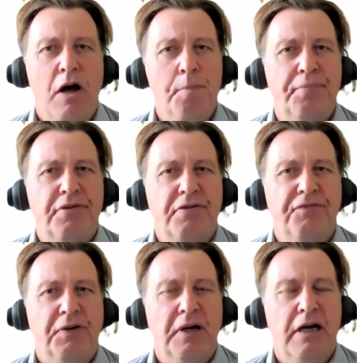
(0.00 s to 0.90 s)
hopes
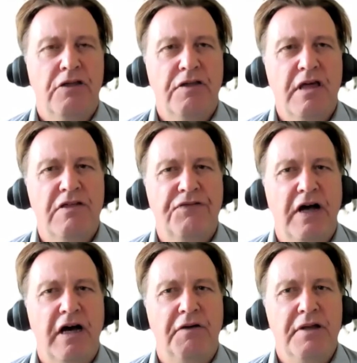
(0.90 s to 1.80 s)
for a
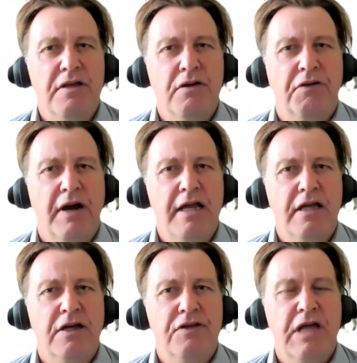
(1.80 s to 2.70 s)
ceasefire in
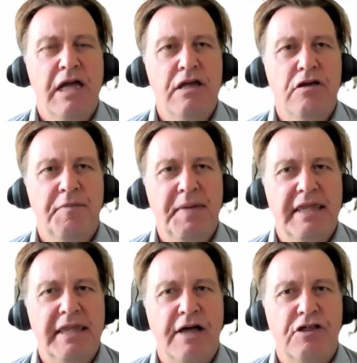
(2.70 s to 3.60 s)
Ukraine continue to be
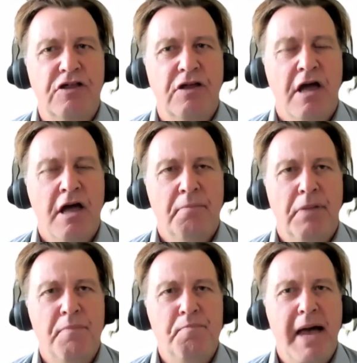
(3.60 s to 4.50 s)
dashed
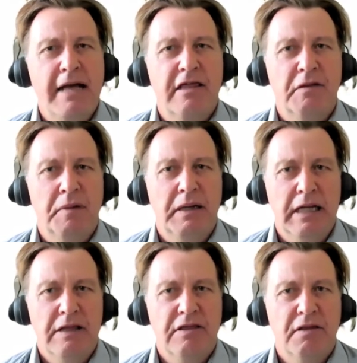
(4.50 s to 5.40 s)
by
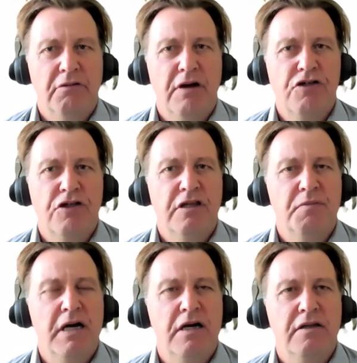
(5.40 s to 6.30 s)
maximalist Russian
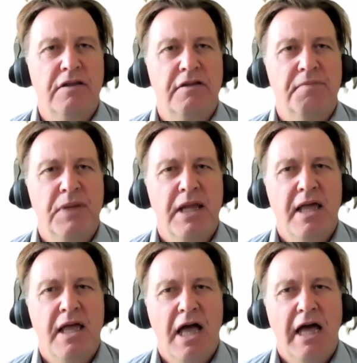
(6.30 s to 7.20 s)
demands.
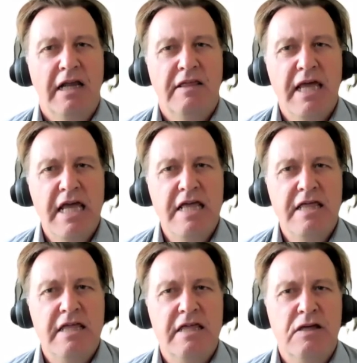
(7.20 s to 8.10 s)
And it's
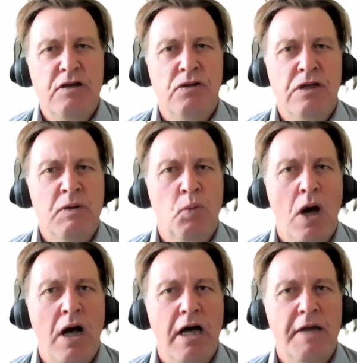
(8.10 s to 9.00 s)
easy to see
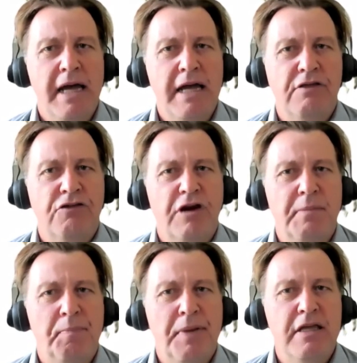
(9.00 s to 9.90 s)
why
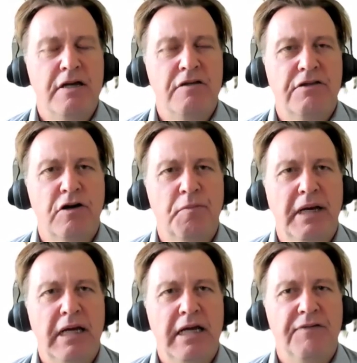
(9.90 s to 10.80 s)
mainstream opinion still
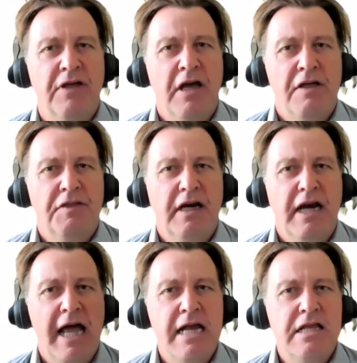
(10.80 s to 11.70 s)
believes that
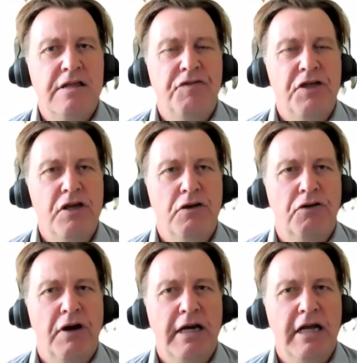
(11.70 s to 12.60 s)
an end to the
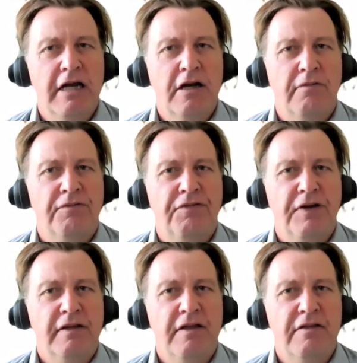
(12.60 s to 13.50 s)
Ukrainian
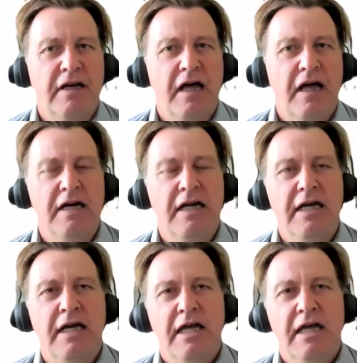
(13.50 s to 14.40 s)
conflict is
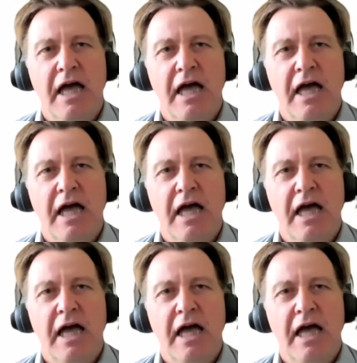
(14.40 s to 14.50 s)
unlikely